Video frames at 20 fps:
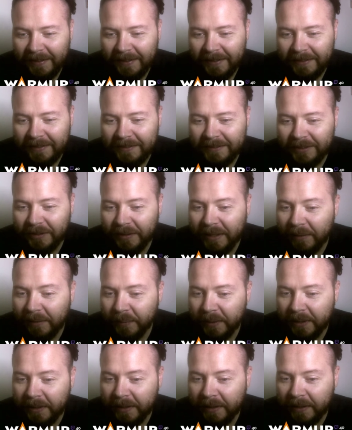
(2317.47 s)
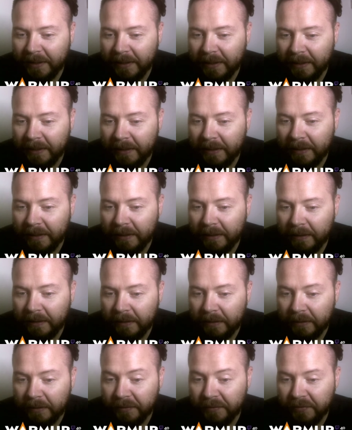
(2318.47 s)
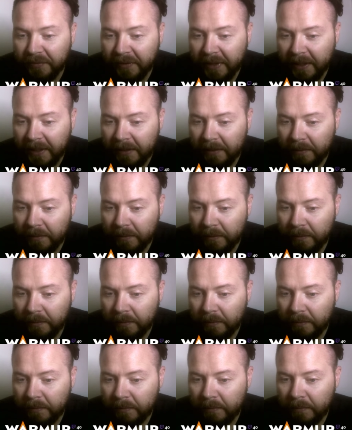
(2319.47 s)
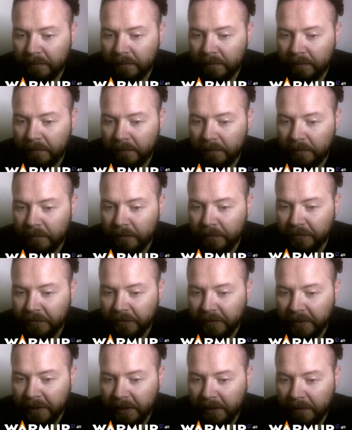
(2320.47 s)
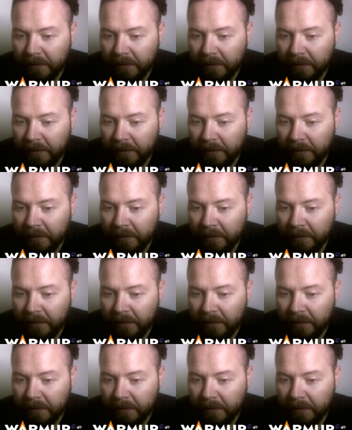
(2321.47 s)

So now we're gonna Linthray? Lithray?